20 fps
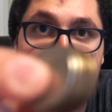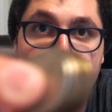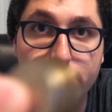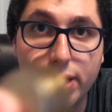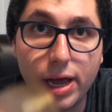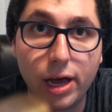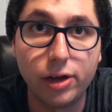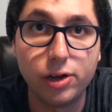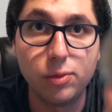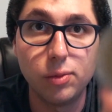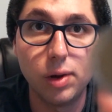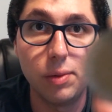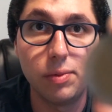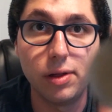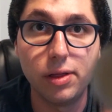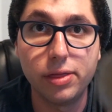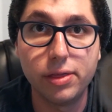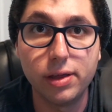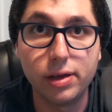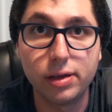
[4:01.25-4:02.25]
Now you might
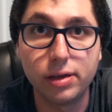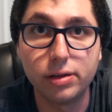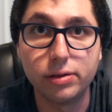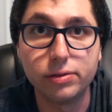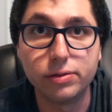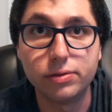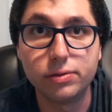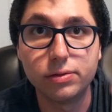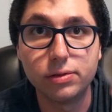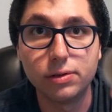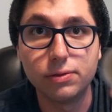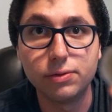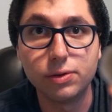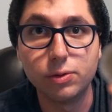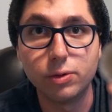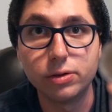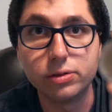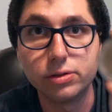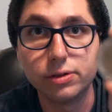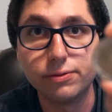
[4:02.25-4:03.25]
be thinking, if it
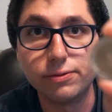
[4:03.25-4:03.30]
wants to